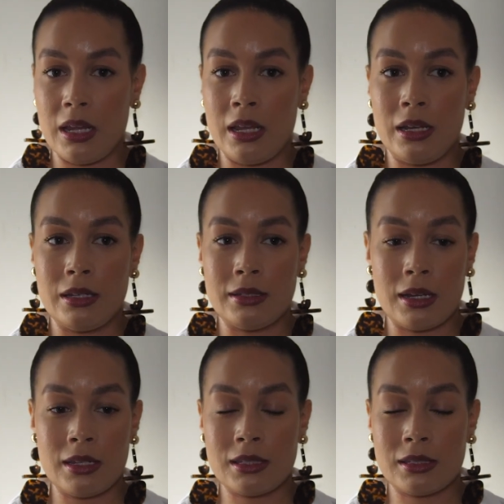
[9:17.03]
It
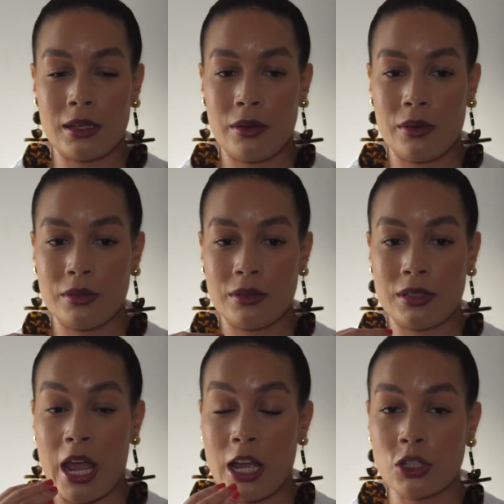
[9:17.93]
does
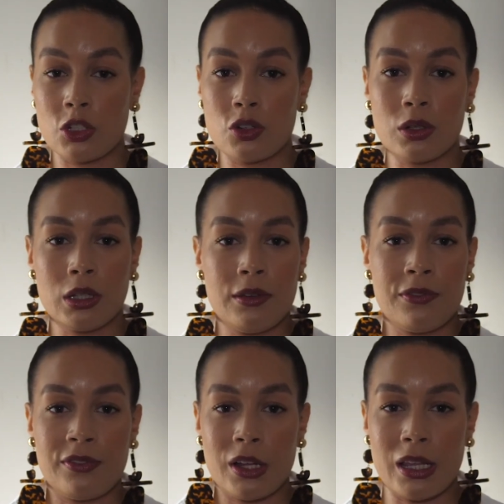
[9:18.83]
texturally
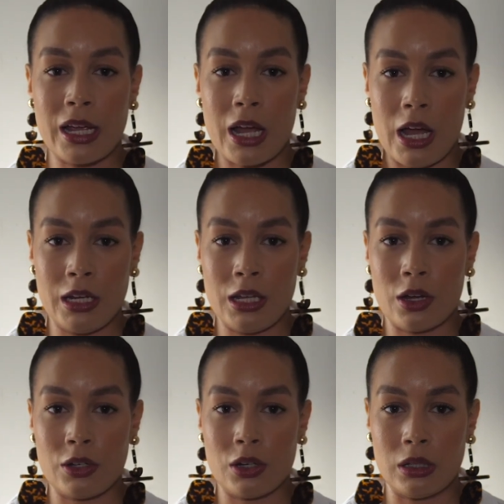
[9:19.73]
feel like honey
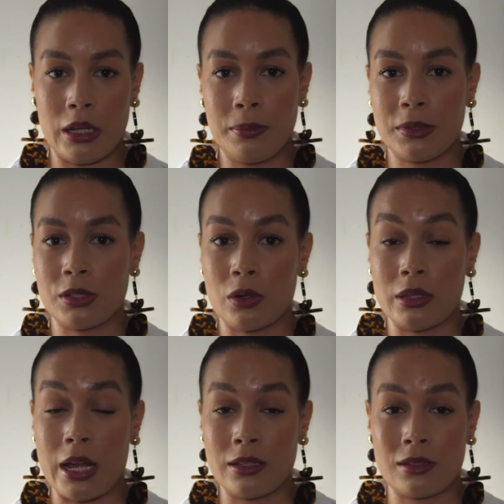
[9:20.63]
on your lips, so
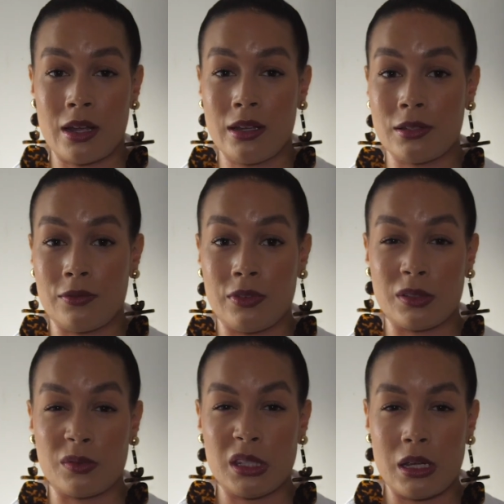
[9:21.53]
that's nice. It
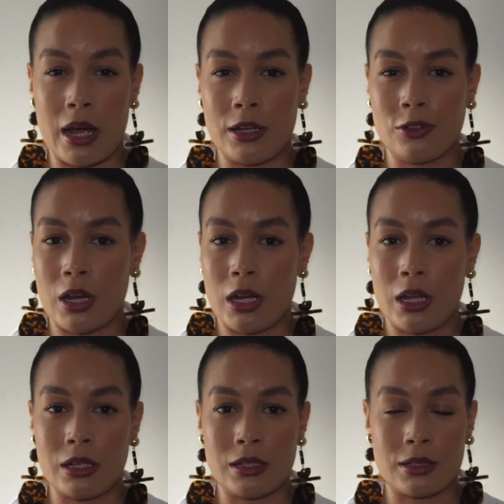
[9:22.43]
feels really
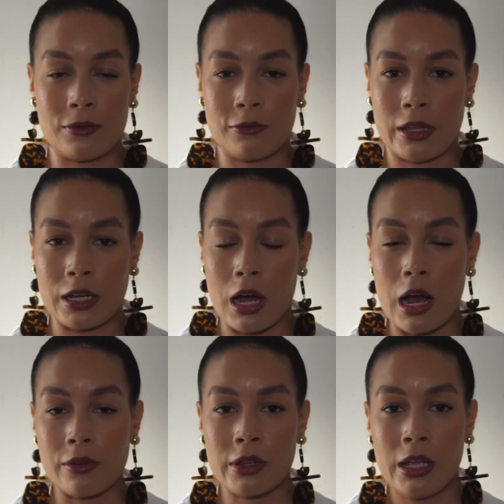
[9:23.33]
hydrating. It doesn't flake
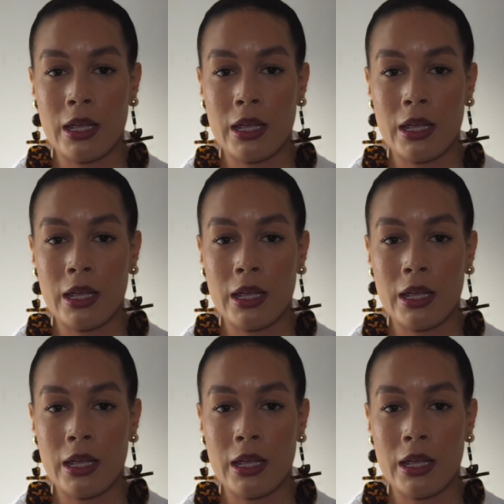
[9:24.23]
off.